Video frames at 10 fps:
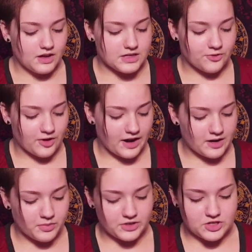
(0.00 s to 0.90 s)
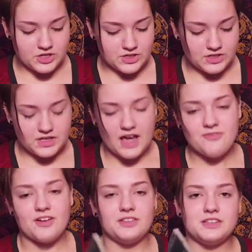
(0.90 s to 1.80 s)
different kind of Bleachers. I
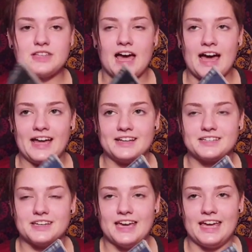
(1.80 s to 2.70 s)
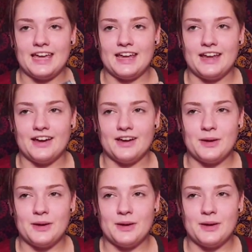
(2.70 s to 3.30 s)
found this at a